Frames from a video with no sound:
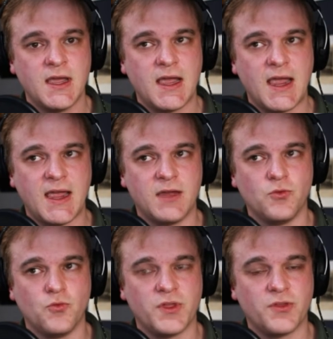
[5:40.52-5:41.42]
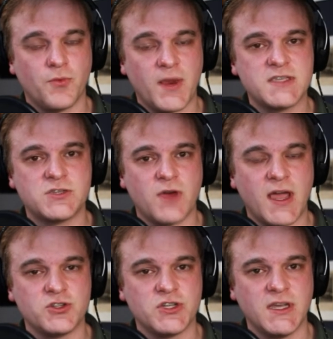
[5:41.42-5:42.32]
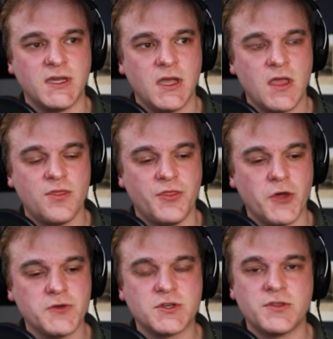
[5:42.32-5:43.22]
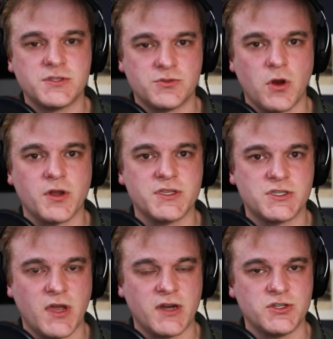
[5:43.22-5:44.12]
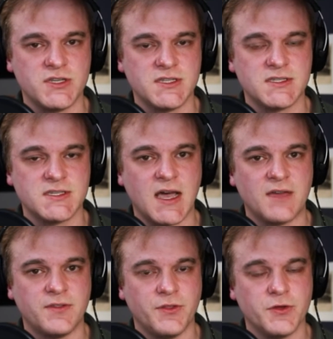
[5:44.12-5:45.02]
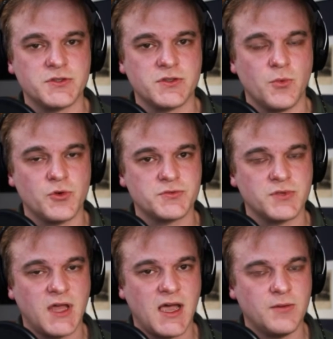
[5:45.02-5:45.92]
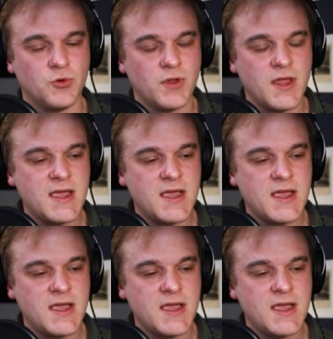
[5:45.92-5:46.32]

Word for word: And with a race strategy, those are the strongest strategies inside, and those are the most reliable.